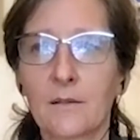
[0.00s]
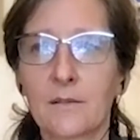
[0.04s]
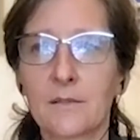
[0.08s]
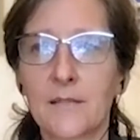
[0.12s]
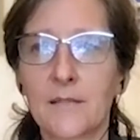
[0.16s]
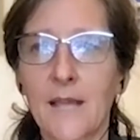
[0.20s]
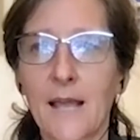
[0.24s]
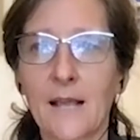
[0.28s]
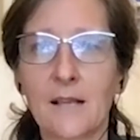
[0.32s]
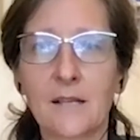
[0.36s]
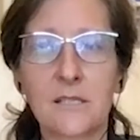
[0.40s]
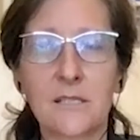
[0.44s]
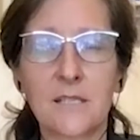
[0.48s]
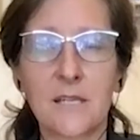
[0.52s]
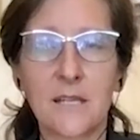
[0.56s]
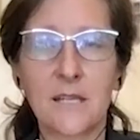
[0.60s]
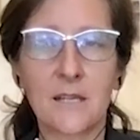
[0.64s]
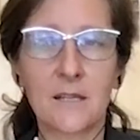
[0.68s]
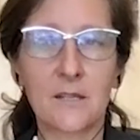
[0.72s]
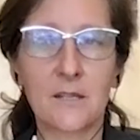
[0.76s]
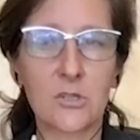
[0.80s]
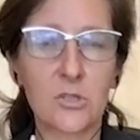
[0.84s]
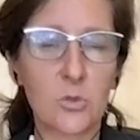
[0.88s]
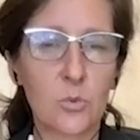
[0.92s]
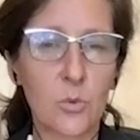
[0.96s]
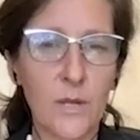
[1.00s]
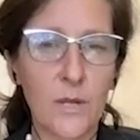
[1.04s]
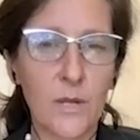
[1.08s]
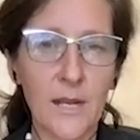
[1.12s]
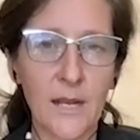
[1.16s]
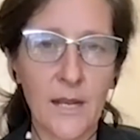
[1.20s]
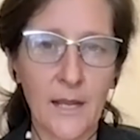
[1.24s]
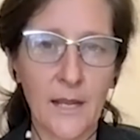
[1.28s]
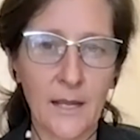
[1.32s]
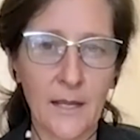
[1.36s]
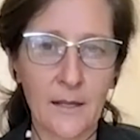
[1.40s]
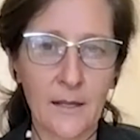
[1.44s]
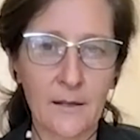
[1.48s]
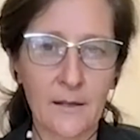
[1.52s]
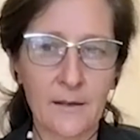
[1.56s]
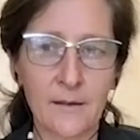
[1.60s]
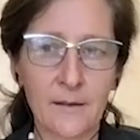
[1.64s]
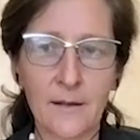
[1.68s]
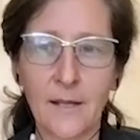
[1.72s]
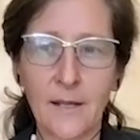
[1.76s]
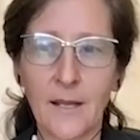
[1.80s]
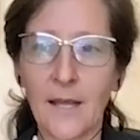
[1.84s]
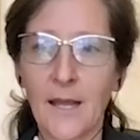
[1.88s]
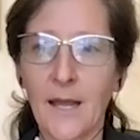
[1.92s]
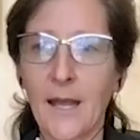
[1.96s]
texting and tweeting
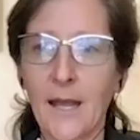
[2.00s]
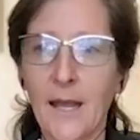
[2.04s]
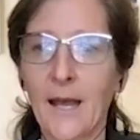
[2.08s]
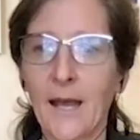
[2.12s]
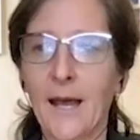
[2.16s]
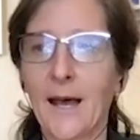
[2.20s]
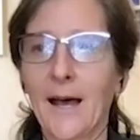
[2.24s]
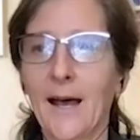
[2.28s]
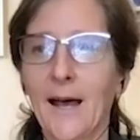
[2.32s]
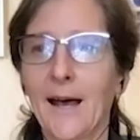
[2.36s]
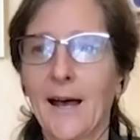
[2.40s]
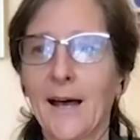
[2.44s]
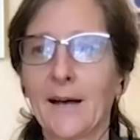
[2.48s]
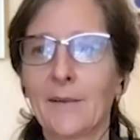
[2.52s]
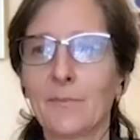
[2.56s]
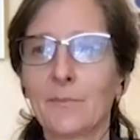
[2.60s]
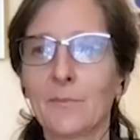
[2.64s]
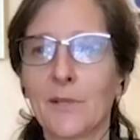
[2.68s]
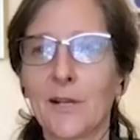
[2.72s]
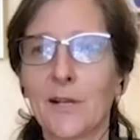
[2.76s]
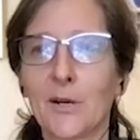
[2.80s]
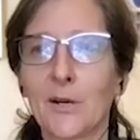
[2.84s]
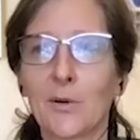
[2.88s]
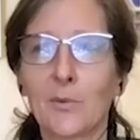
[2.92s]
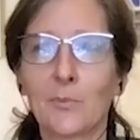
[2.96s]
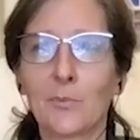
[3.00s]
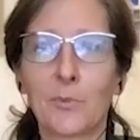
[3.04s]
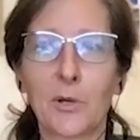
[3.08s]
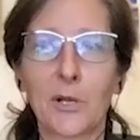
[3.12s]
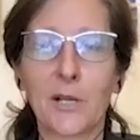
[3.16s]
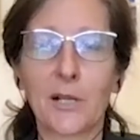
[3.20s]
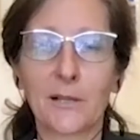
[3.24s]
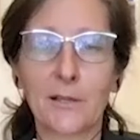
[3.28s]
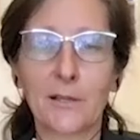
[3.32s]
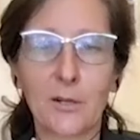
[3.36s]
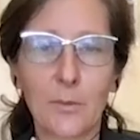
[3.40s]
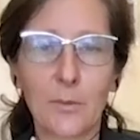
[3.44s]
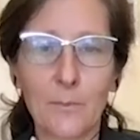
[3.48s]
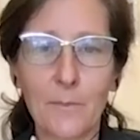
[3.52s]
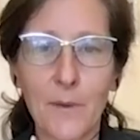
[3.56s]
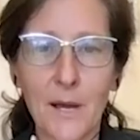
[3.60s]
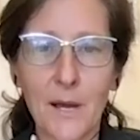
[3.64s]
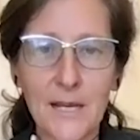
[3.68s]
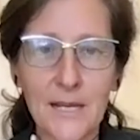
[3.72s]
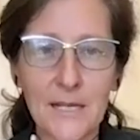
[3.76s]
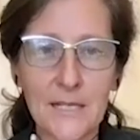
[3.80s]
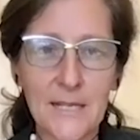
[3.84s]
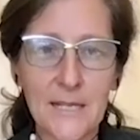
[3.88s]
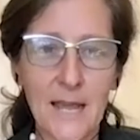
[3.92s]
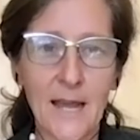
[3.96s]
and, putting a little
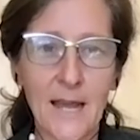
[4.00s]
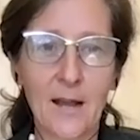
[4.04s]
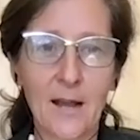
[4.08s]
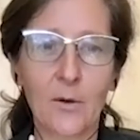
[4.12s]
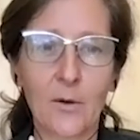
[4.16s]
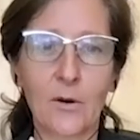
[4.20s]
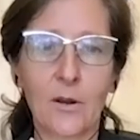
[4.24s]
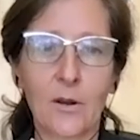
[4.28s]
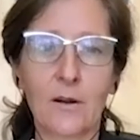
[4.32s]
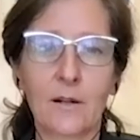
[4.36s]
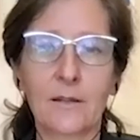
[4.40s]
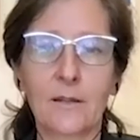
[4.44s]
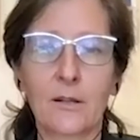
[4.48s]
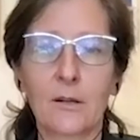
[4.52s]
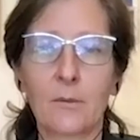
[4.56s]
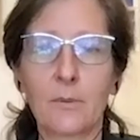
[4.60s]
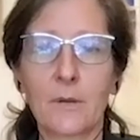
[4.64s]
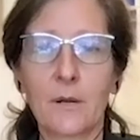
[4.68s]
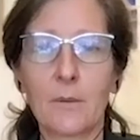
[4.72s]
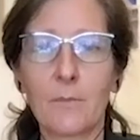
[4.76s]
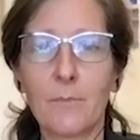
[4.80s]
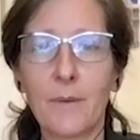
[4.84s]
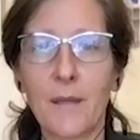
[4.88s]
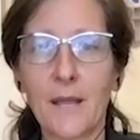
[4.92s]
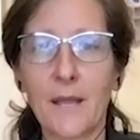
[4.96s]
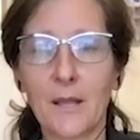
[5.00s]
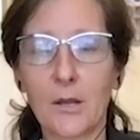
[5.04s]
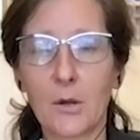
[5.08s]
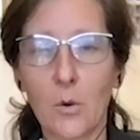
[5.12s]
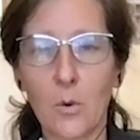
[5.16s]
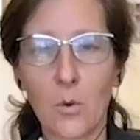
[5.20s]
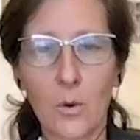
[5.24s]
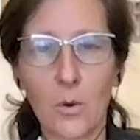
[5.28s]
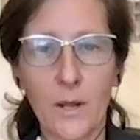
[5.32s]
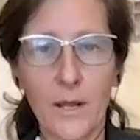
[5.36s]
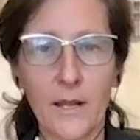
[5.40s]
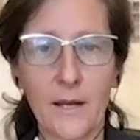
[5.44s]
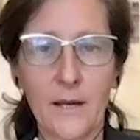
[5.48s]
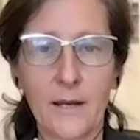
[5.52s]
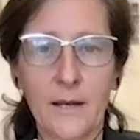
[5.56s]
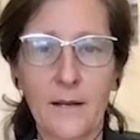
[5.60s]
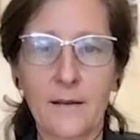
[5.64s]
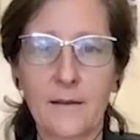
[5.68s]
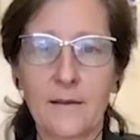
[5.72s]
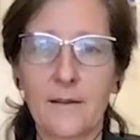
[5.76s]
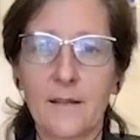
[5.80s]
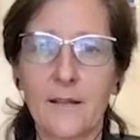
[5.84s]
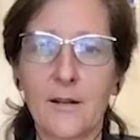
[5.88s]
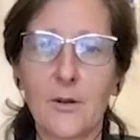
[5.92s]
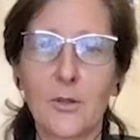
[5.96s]
money down on a little bit of Bitcoin
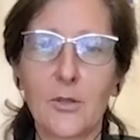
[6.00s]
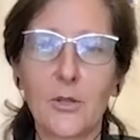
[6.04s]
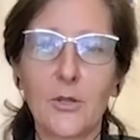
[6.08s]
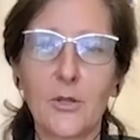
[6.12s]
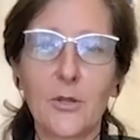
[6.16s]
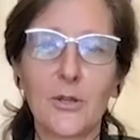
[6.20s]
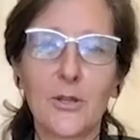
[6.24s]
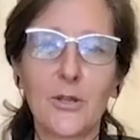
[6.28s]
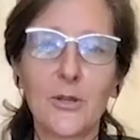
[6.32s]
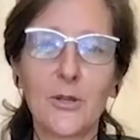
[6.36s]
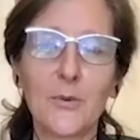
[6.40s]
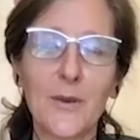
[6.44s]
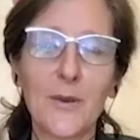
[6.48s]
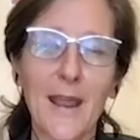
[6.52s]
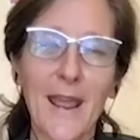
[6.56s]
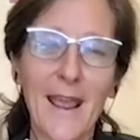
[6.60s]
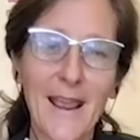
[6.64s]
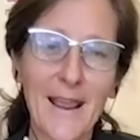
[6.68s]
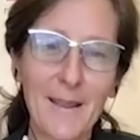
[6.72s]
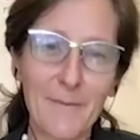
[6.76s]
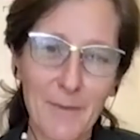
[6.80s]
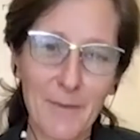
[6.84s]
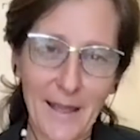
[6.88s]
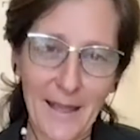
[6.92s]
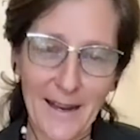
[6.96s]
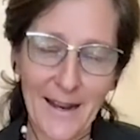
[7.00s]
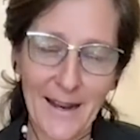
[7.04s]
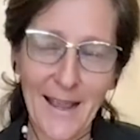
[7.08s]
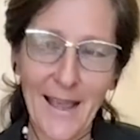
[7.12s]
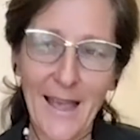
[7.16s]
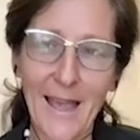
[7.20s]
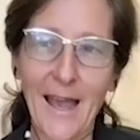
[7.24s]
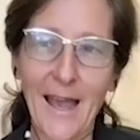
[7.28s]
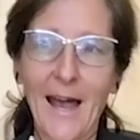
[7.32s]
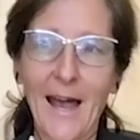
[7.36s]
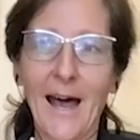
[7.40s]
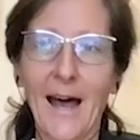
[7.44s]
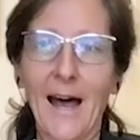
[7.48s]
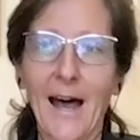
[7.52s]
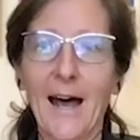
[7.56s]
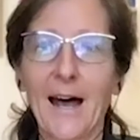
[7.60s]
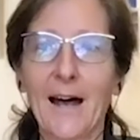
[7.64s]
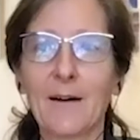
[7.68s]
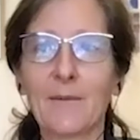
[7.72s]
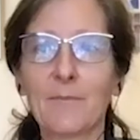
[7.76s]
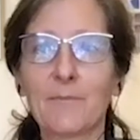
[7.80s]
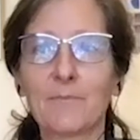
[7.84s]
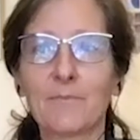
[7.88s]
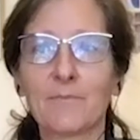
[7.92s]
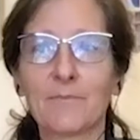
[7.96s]
and, you name it.
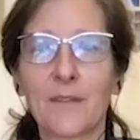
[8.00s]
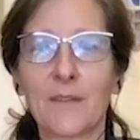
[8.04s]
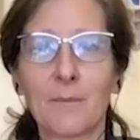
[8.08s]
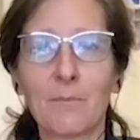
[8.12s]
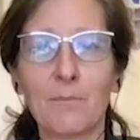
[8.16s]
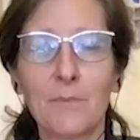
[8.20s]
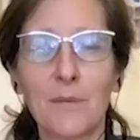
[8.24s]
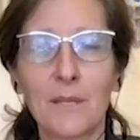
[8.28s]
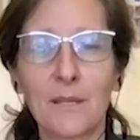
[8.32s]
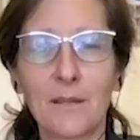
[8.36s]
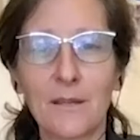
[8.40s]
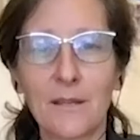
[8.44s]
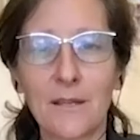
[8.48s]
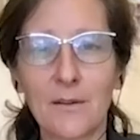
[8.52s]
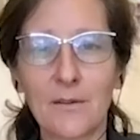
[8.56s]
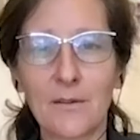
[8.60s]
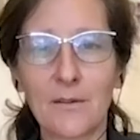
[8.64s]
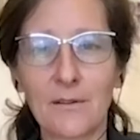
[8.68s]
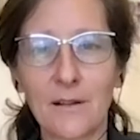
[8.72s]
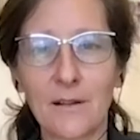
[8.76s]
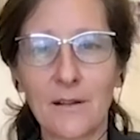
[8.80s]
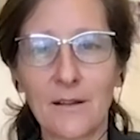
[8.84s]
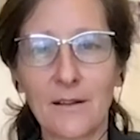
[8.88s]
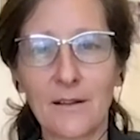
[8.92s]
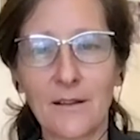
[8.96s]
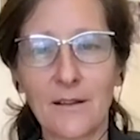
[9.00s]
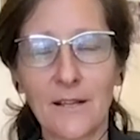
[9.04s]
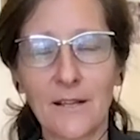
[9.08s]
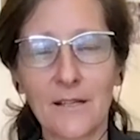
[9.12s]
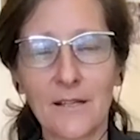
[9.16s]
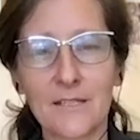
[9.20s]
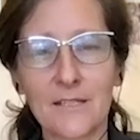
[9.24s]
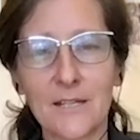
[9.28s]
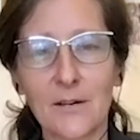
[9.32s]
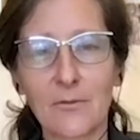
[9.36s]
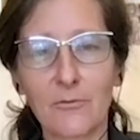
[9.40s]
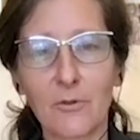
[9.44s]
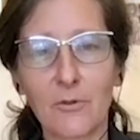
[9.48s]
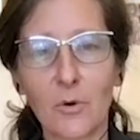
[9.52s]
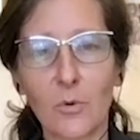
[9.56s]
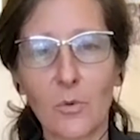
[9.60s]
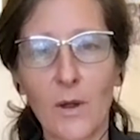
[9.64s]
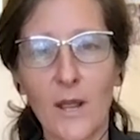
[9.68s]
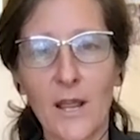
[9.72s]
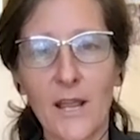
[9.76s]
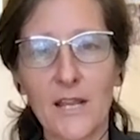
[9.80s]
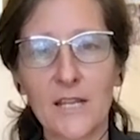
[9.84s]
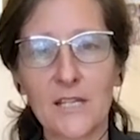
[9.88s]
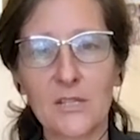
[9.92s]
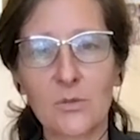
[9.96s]
A million different
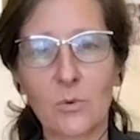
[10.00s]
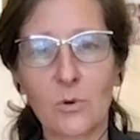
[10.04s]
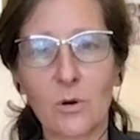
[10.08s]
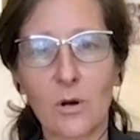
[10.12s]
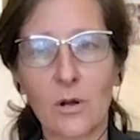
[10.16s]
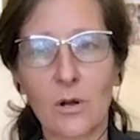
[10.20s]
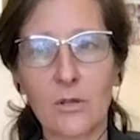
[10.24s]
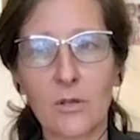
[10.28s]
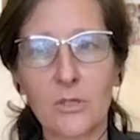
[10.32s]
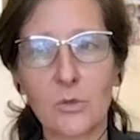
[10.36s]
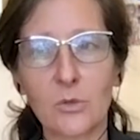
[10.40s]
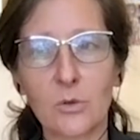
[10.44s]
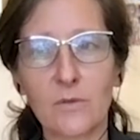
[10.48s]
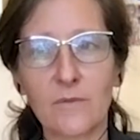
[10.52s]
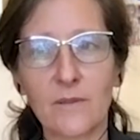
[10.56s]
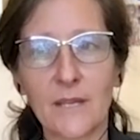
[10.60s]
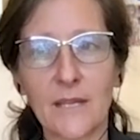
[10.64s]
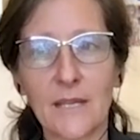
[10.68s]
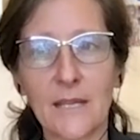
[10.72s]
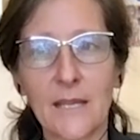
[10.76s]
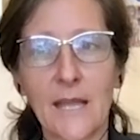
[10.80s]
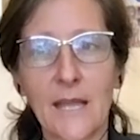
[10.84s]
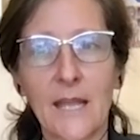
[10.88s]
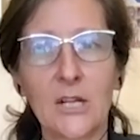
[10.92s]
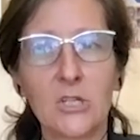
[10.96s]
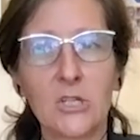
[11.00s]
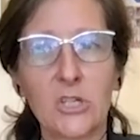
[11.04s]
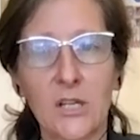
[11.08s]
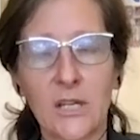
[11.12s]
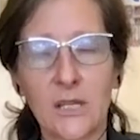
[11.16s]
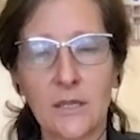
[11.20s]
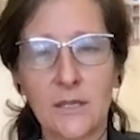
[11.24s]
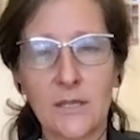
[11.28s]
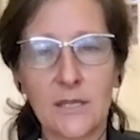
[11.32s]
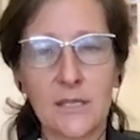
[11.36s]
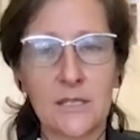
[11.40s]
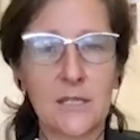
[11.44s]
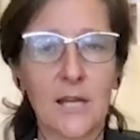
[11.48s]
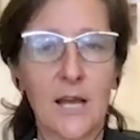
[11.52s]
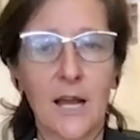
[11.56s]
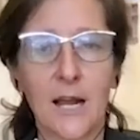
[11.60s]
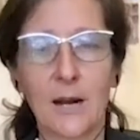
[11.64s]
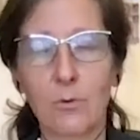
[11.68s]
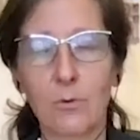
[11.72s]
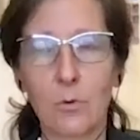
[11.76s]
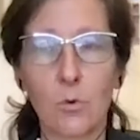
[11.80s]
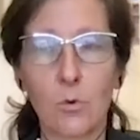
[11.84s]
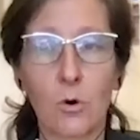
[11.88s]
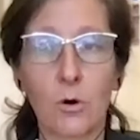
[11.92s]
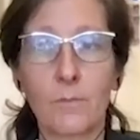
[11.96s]
ways we're all sort of engaging in these high
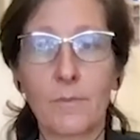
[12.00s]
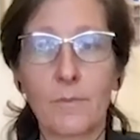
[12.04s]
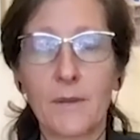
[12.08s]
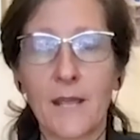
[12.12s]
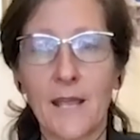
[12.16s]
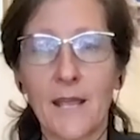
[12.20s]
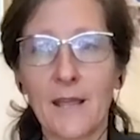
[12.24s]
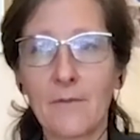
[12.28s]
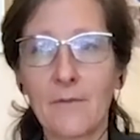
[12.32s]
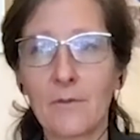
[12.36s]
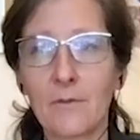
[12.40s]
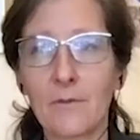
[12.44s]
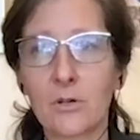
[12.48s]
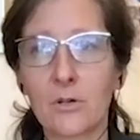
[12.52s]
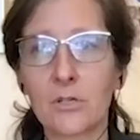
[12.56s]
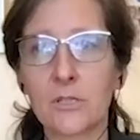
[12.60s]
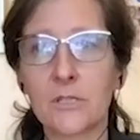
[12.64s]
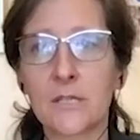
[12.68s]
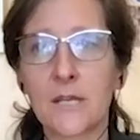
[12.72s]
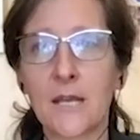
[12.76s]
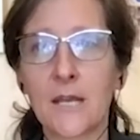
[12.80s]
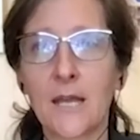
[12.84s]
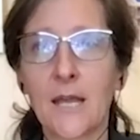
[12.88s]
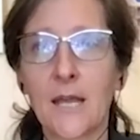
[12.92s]
reward behaviors.